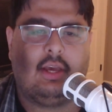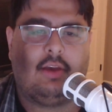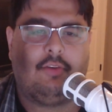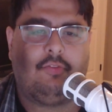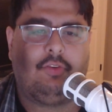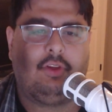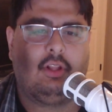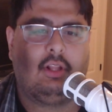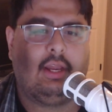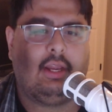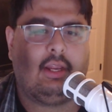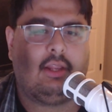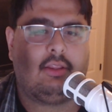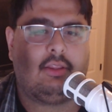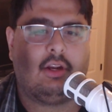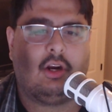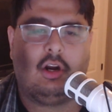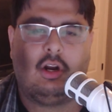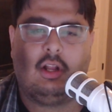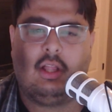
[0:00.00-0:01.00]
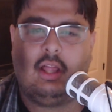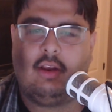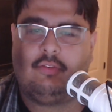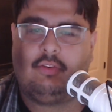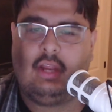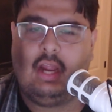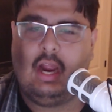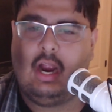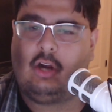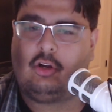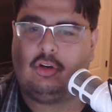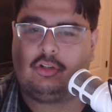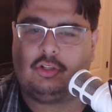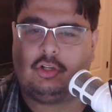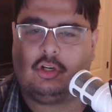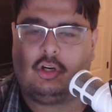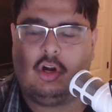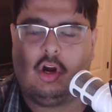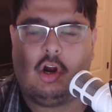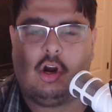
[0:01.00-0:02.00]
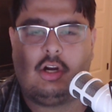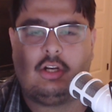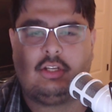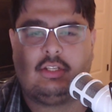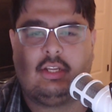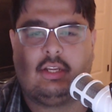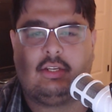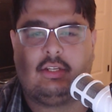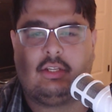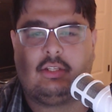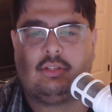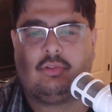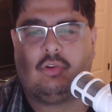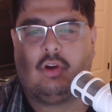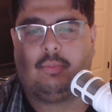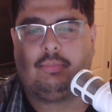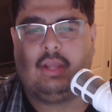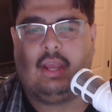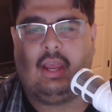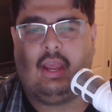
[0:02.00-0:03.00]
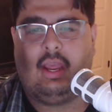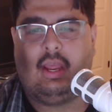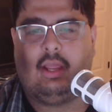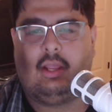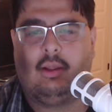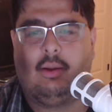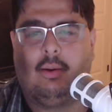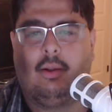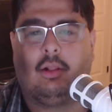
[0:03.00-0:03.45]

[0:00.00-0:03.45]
I feel like there aren't a lot of characters or cards that disrupt a